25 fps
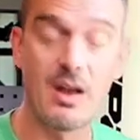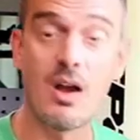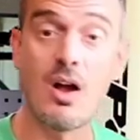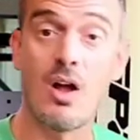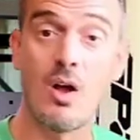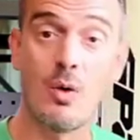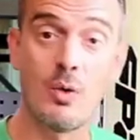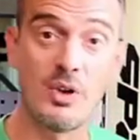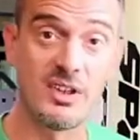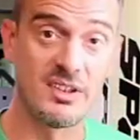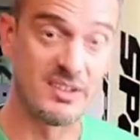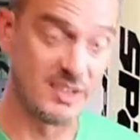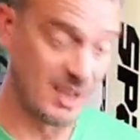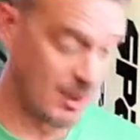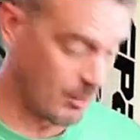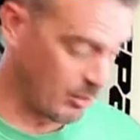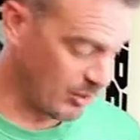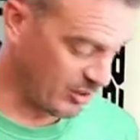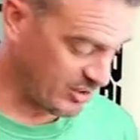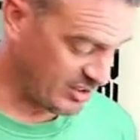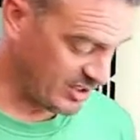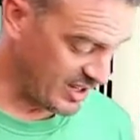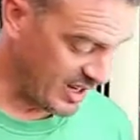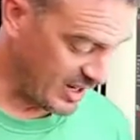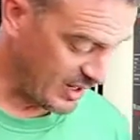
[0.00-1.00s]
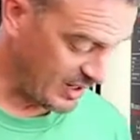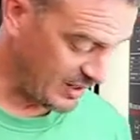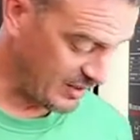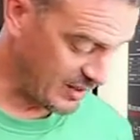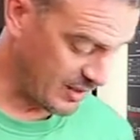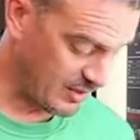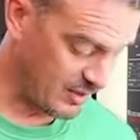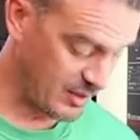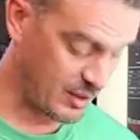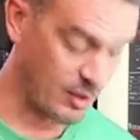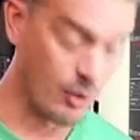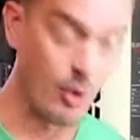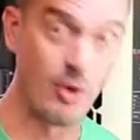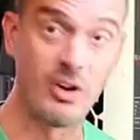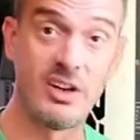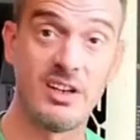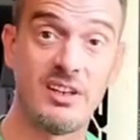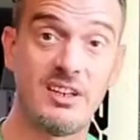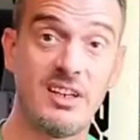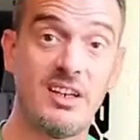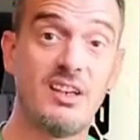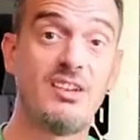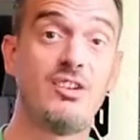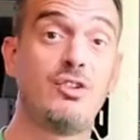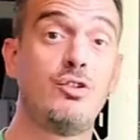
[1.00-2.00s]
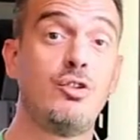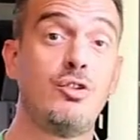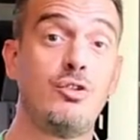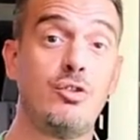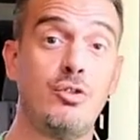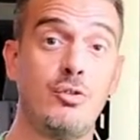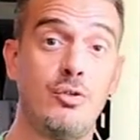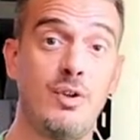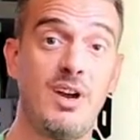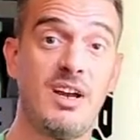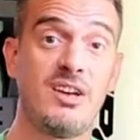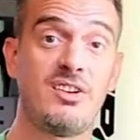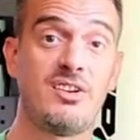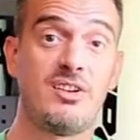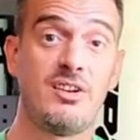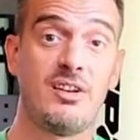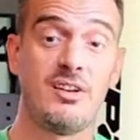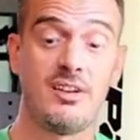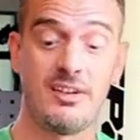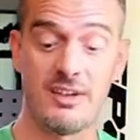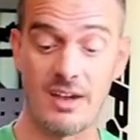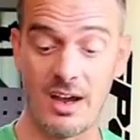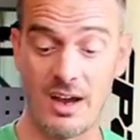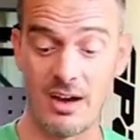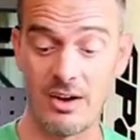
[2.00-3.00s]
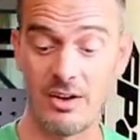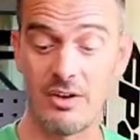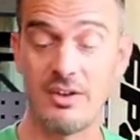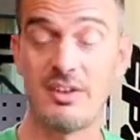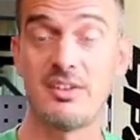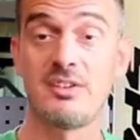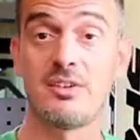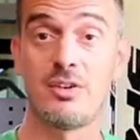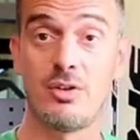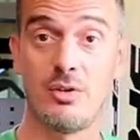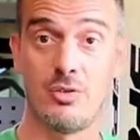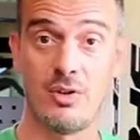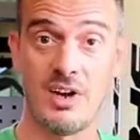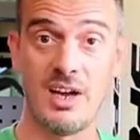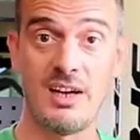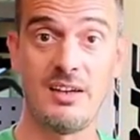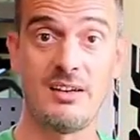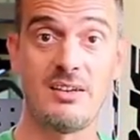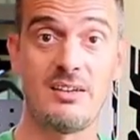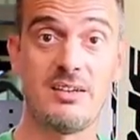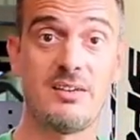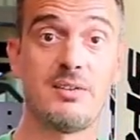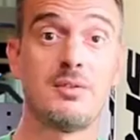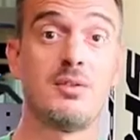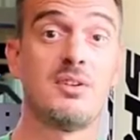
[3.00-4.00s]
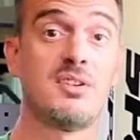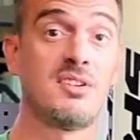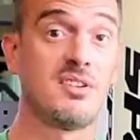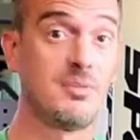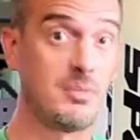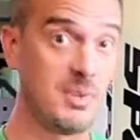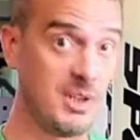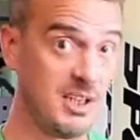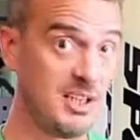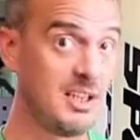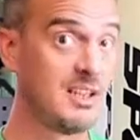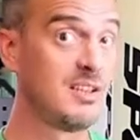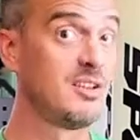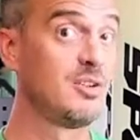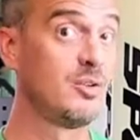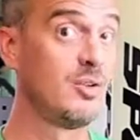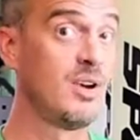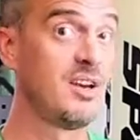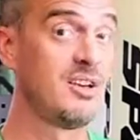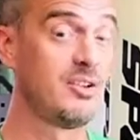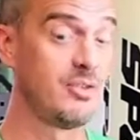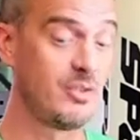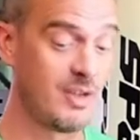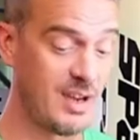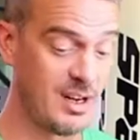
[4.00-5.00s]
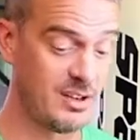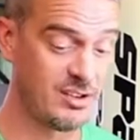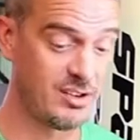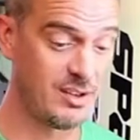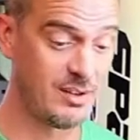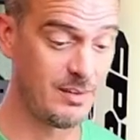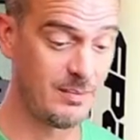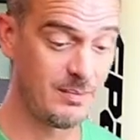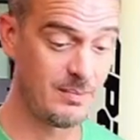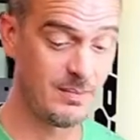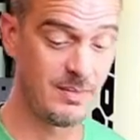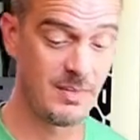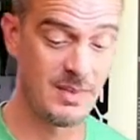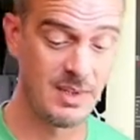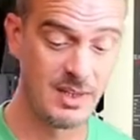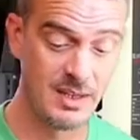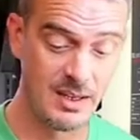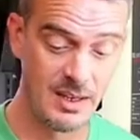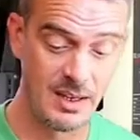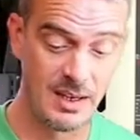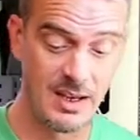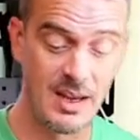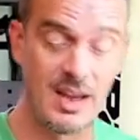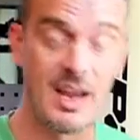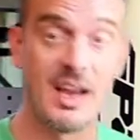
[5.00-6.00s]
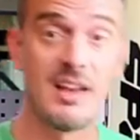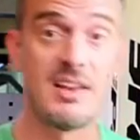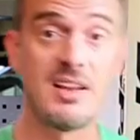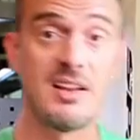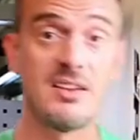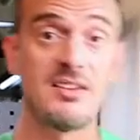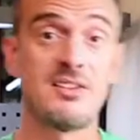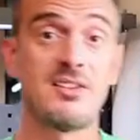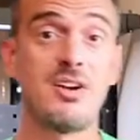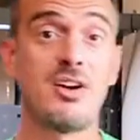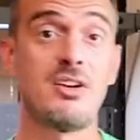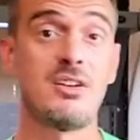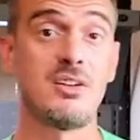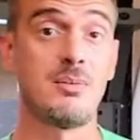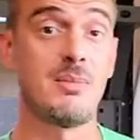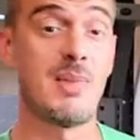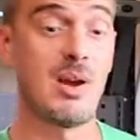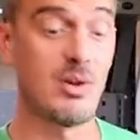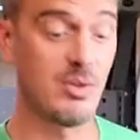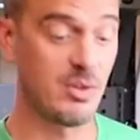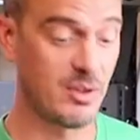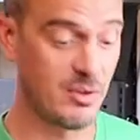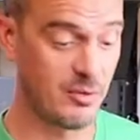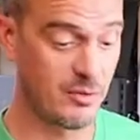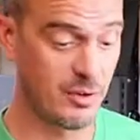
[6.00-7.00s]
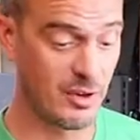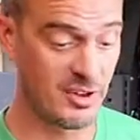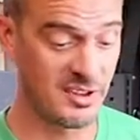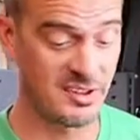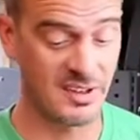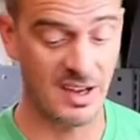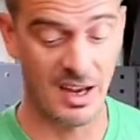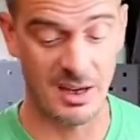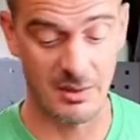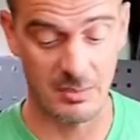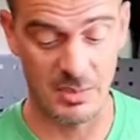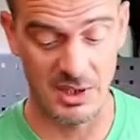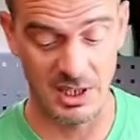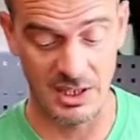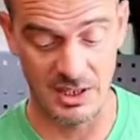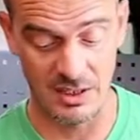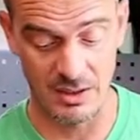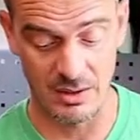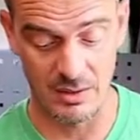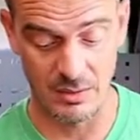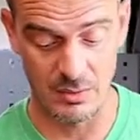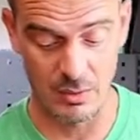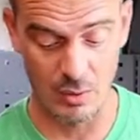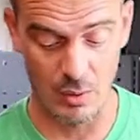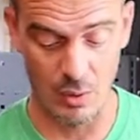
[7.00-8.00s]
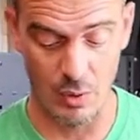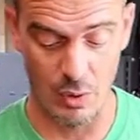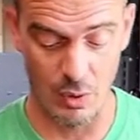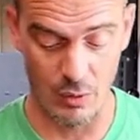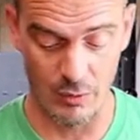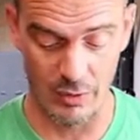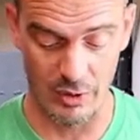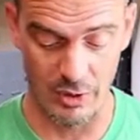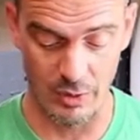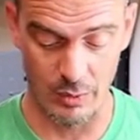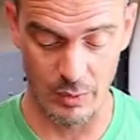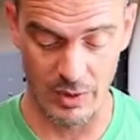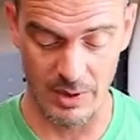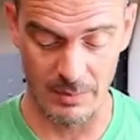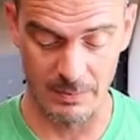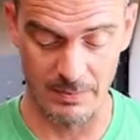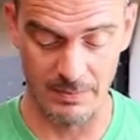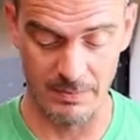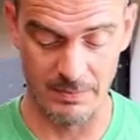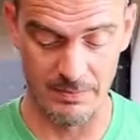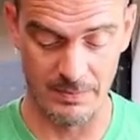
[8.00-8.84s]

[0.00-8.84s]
Always double check that the orientation or direction of the tire is correct, so it's spinning in the right direction, and then start to mount the first side bead over the rim.